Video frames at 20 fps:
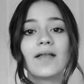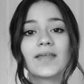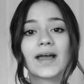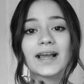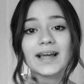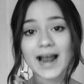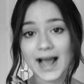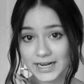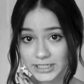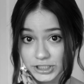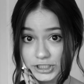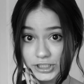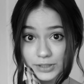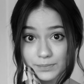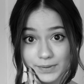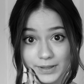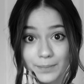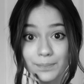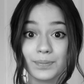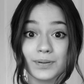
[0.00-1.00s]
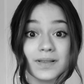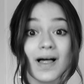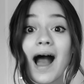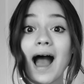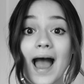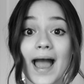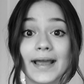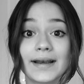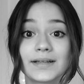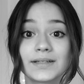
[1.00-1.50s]
and that could actually be
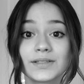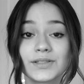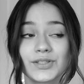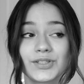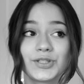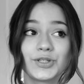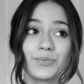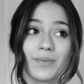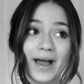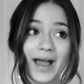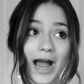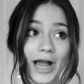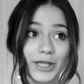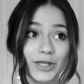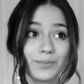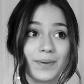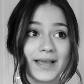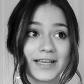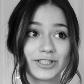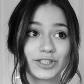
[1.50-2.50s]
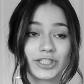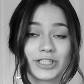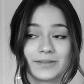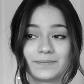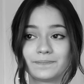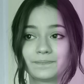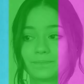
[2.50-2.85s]
applied to my occupation.